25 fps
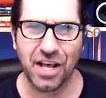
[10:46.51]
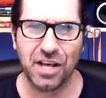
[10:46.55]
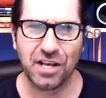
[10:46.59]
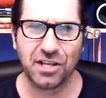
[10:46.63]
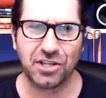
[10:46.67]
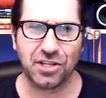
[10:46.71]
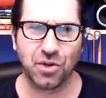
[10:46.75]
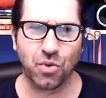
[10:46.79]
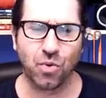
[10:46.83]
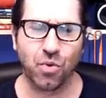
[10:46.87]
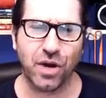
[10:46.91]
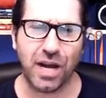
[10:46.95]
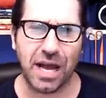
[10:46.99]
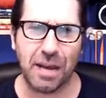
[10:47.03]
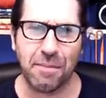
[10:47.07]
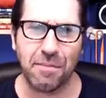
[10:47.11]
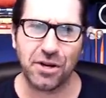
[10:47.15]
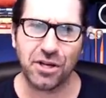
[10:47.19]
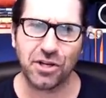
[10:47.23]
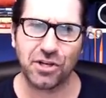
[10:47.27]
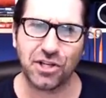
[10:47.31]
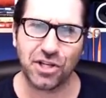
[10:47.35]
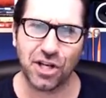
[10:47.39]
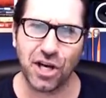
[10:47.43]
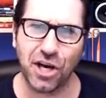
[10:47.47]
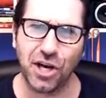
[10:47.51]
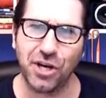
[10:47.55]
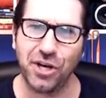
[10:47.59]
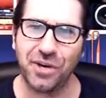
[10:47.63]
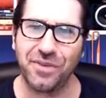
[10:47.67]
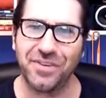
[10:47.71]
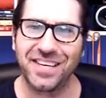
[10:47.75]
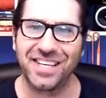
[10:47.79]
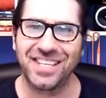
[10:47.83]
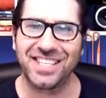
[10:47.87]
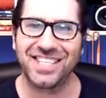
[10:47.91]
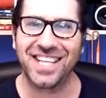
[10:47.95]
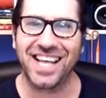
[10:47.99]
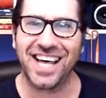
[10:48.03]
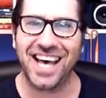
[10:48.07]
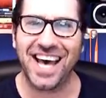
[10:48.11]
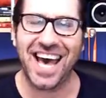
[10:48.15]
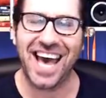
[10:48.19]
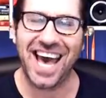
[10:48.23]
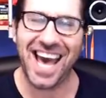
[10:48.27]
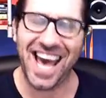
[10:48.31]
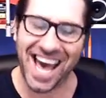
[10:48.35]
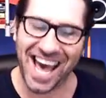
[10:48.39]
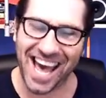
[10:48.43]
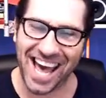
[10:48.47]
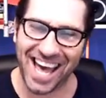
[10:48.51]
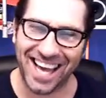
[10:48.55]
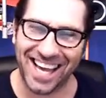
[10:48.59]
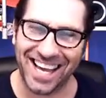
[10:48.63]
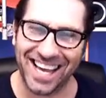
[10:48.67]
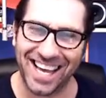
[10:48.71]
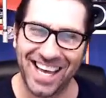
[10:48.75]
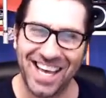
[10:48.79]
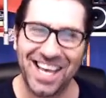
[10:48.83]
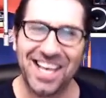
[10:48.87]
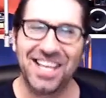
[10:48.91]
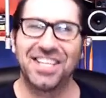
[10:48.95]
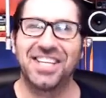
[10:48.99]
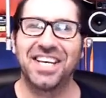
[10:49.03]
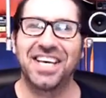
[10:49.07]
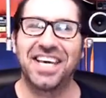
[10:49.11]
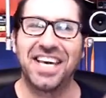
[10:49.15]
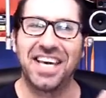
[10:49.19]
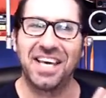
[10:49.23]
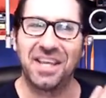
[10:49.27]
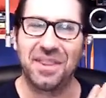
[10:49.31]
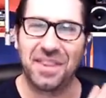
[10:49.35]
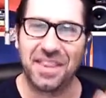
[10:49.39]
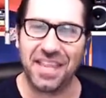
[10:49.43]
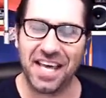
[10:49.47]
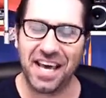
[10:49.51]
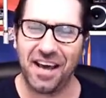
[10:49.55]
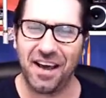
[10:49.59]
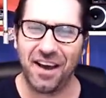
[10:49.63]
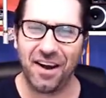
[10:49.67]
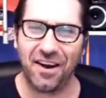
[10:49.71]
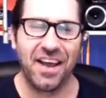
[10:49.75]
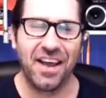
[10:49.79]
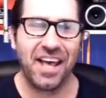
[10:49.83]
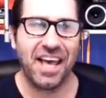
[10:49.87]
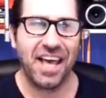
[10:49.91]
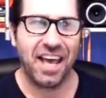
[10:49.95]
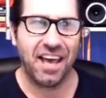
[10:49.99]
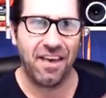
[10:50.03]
So what I'm going to show you is the hack to get there.